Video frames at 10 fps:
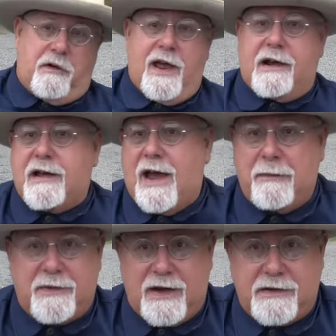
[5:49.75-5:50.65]
we're not
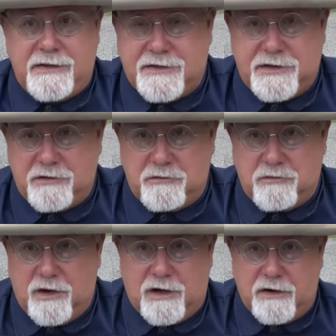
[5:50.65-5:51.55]
competent
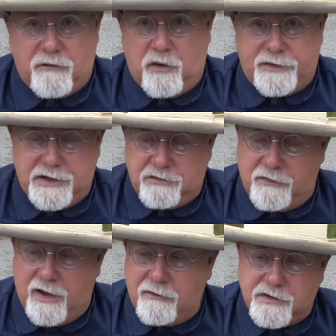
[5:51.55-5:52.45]
to convert these
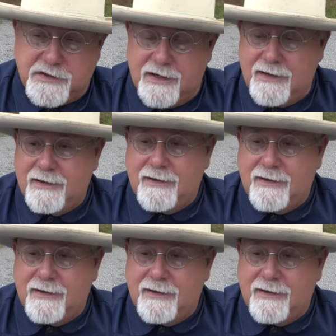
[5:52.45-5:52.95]
revolvers.